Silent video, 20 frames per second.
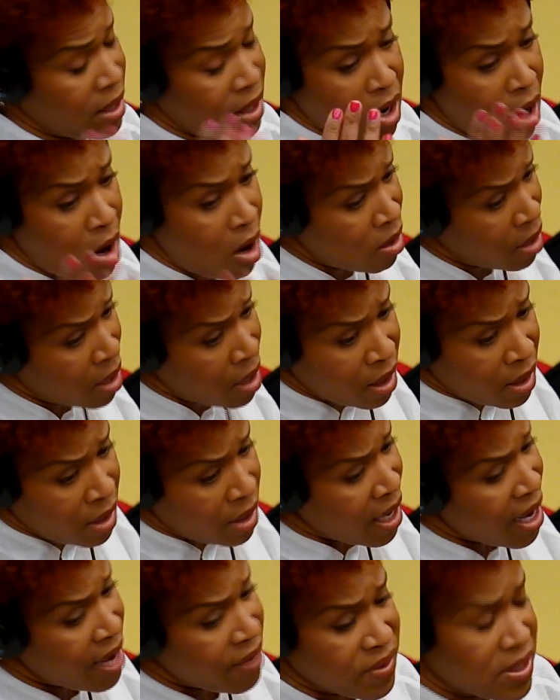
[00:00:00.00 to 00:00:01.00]
caught,
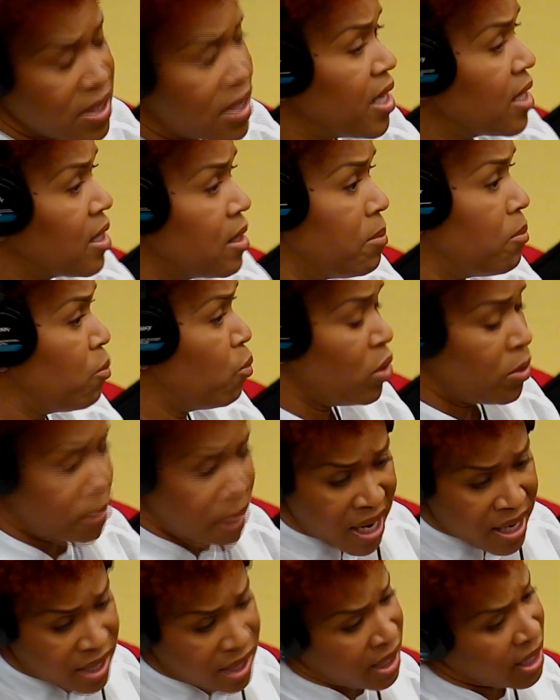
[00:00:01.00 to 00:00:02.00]
having sex with
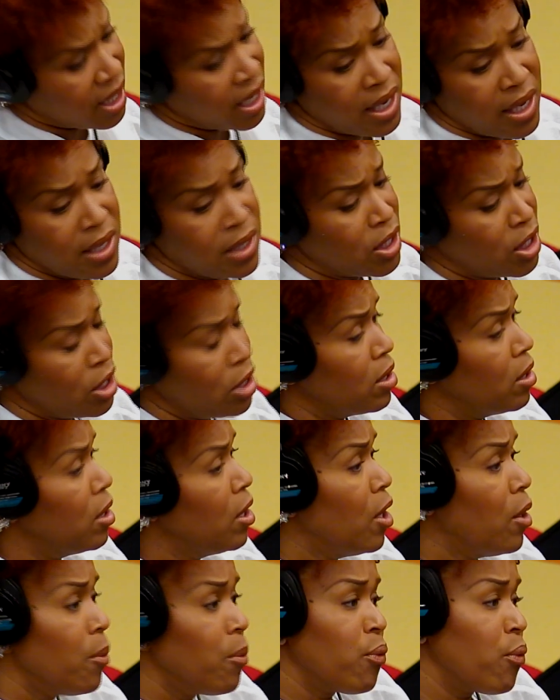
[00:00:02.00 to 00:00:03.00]
by your kids to
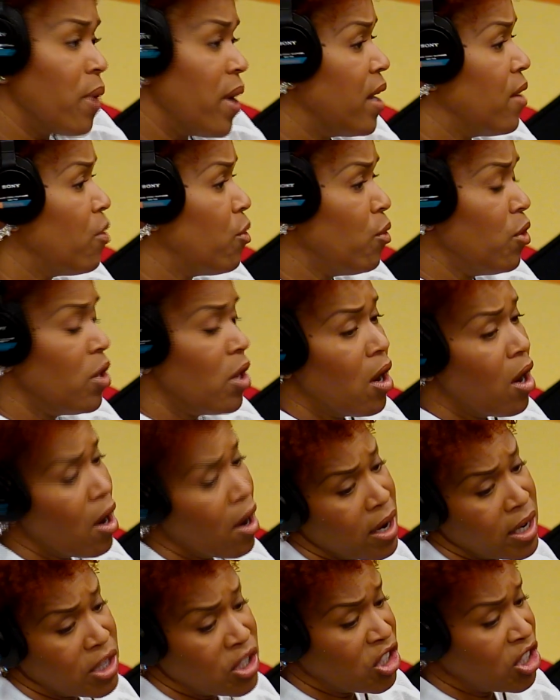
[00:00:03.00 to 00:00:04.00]
praying through your
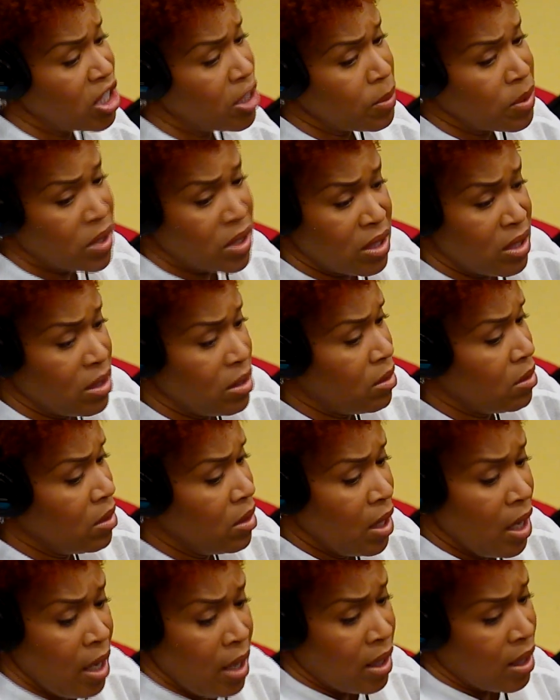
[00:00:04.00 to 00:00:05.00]
hardships to,
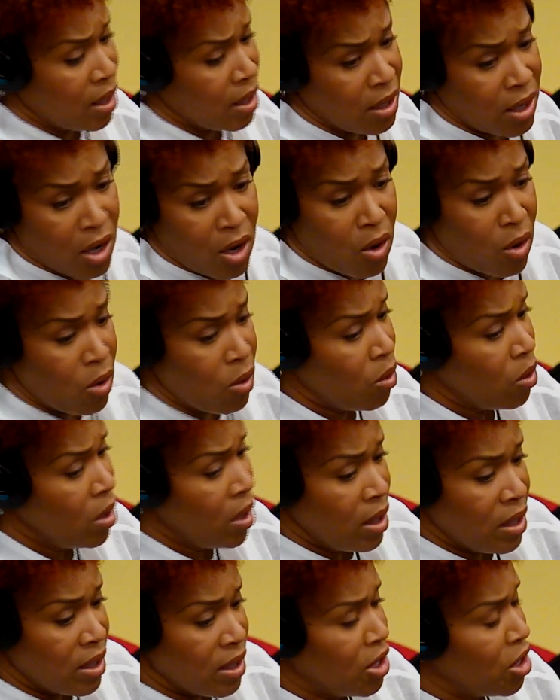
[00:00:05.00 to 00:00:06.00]
mm-hmm. you know,
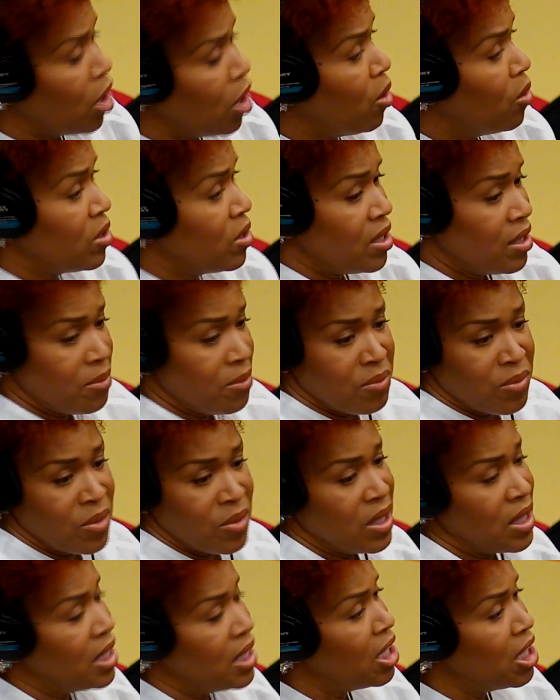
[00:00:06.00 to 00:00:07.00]
you know, to
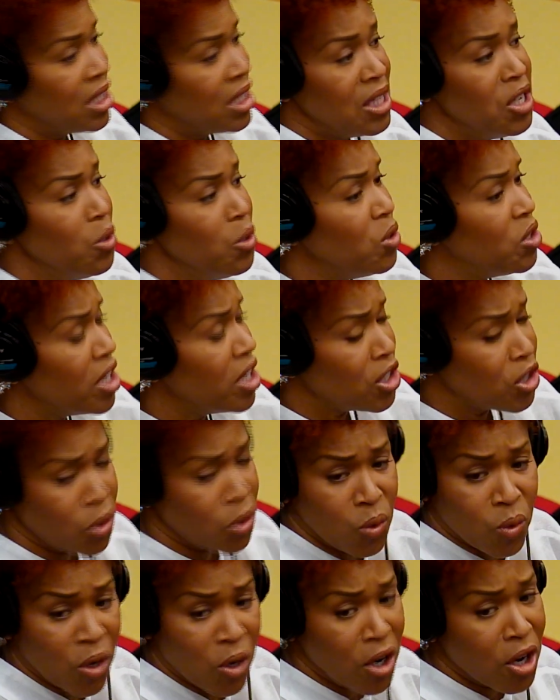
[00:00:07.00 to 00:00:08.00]
the but you all are
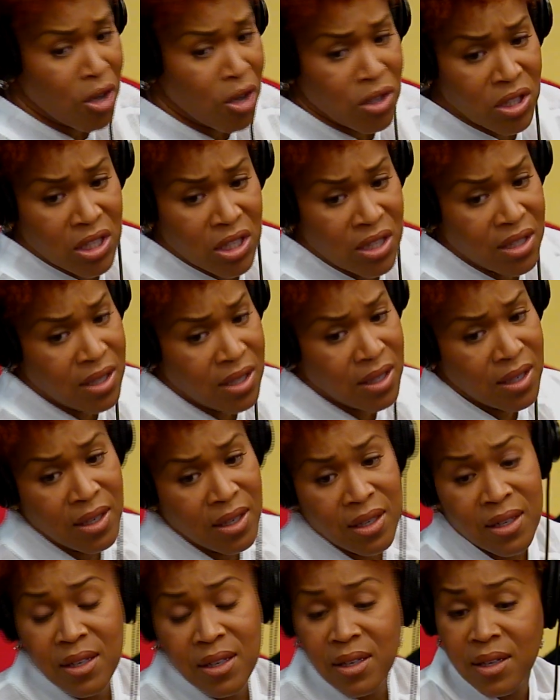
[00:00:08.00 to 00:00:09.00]
your own. To, you
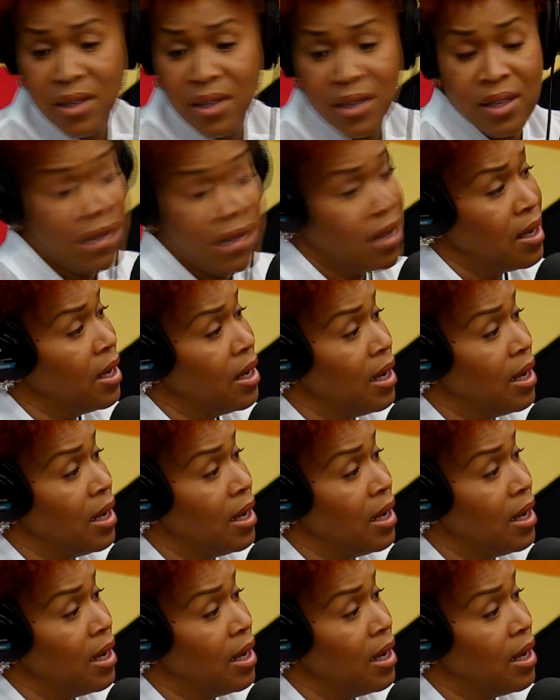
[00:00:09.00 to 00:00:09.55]
all sounds like Black own,